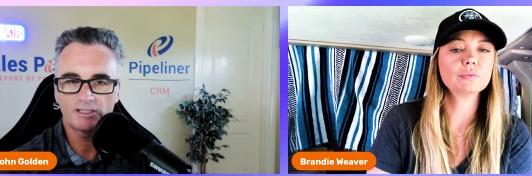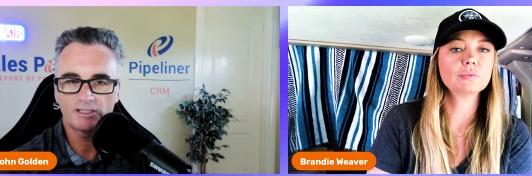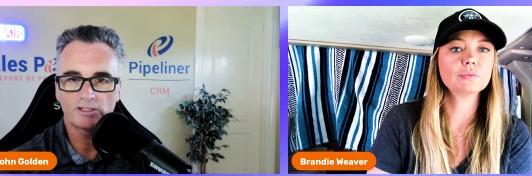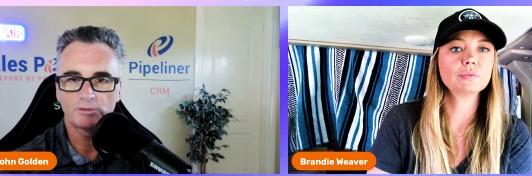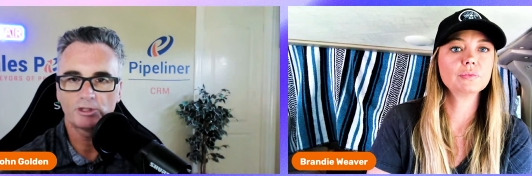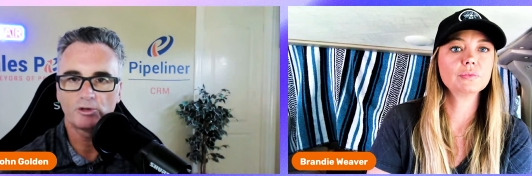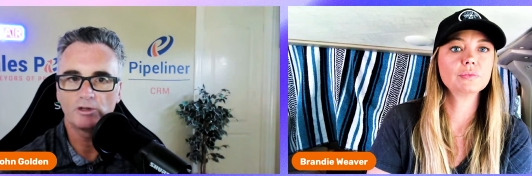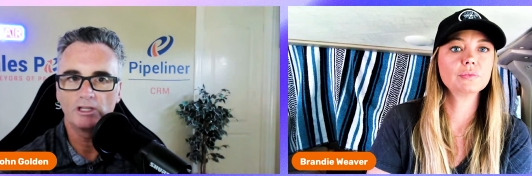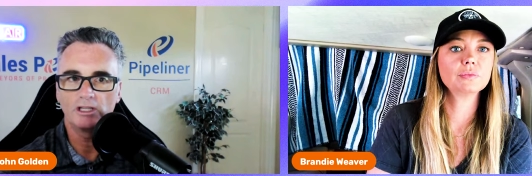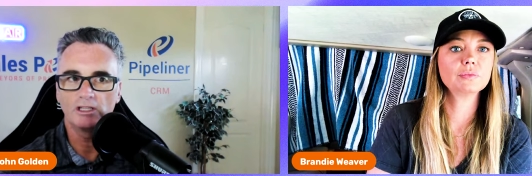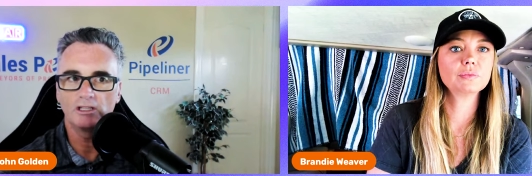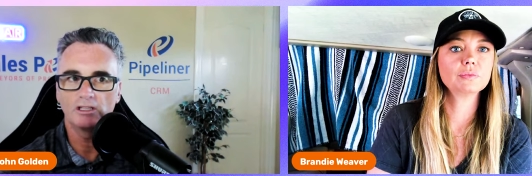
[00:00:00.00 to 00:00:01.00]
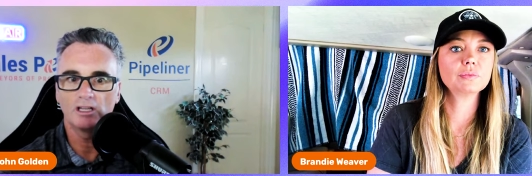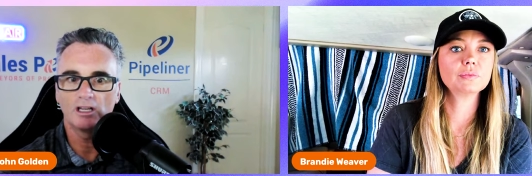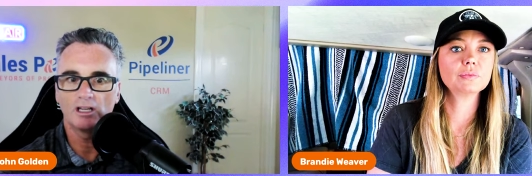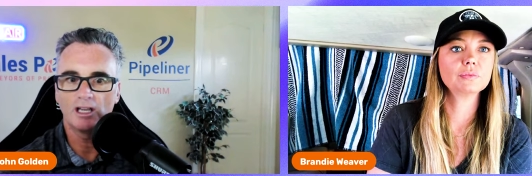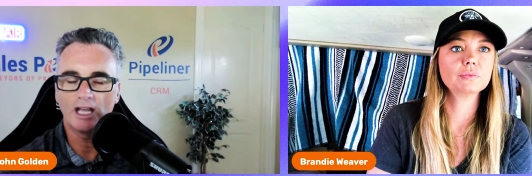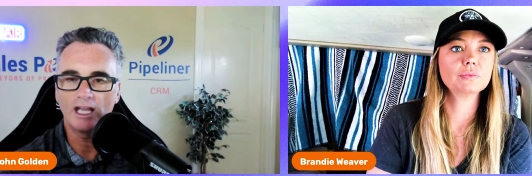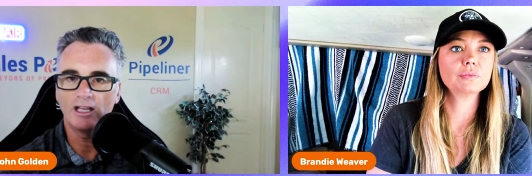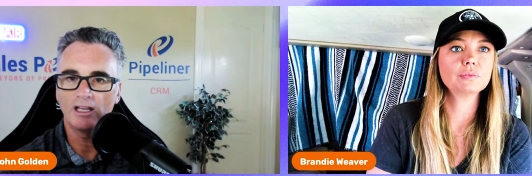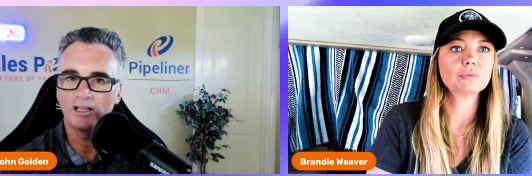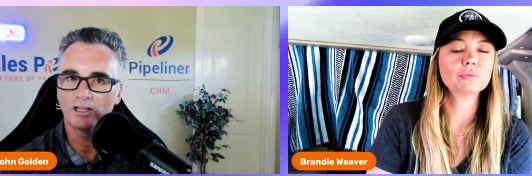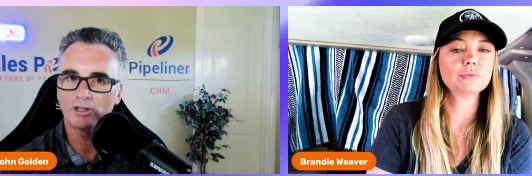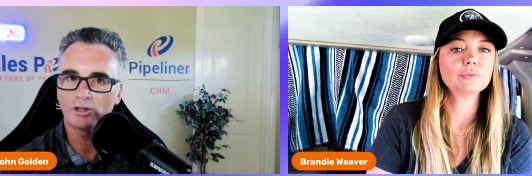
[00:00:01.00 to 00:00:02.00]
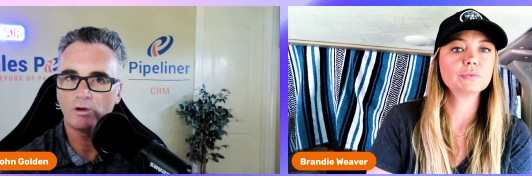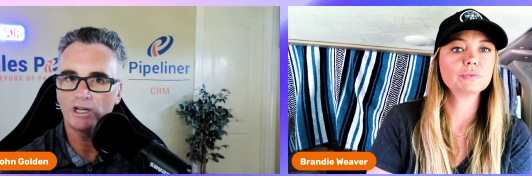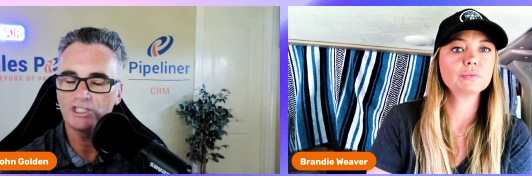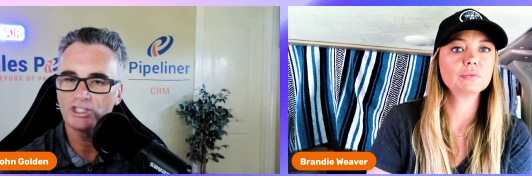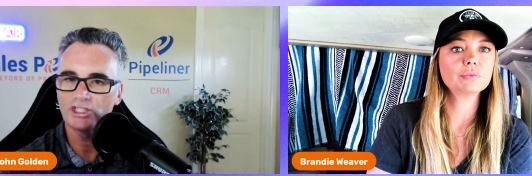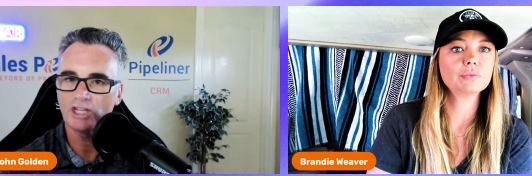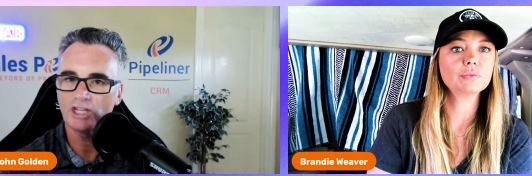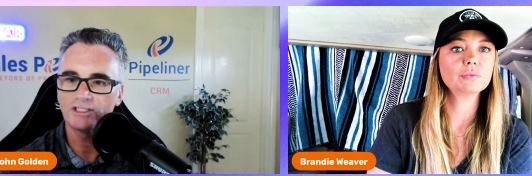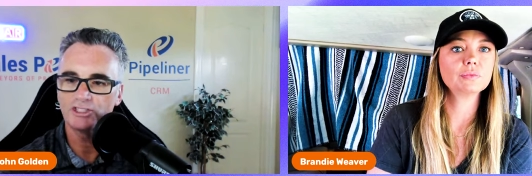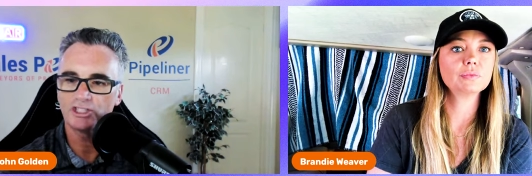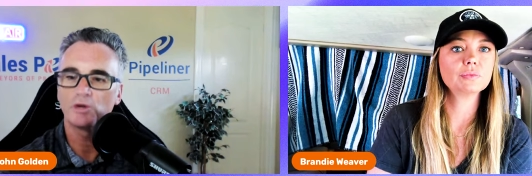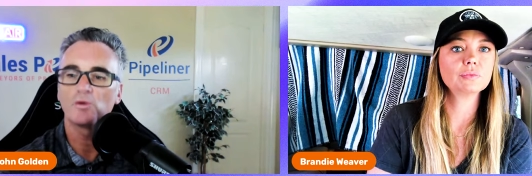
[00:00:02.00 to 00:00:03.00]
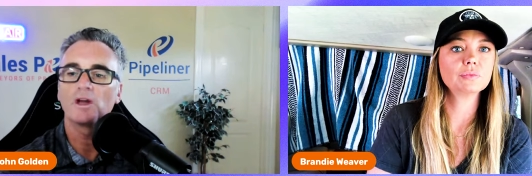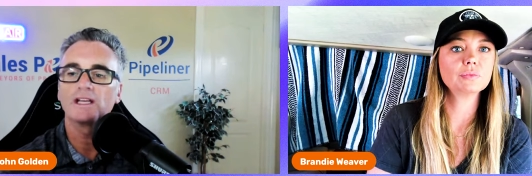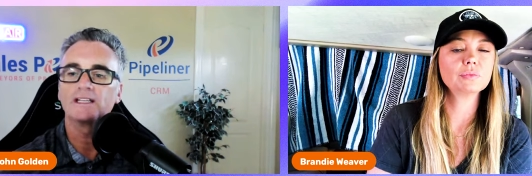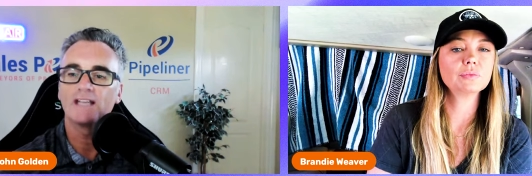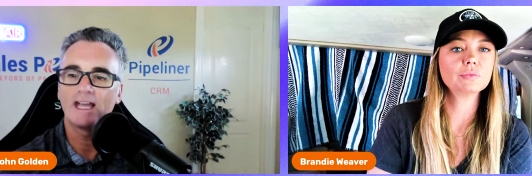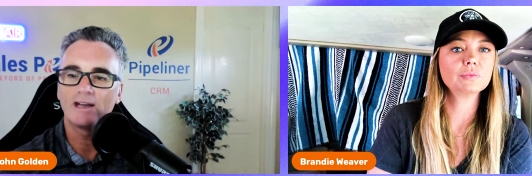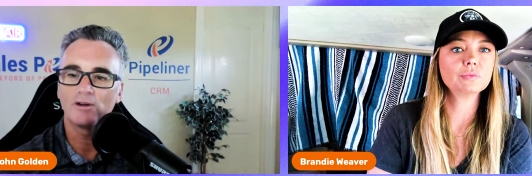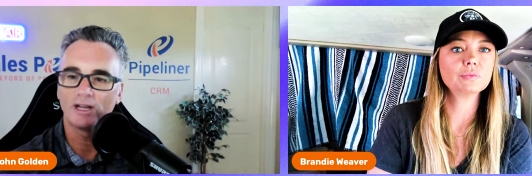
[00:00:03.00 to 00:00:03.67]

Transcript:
Speaker 1: to some degree uh, quite challenging right now,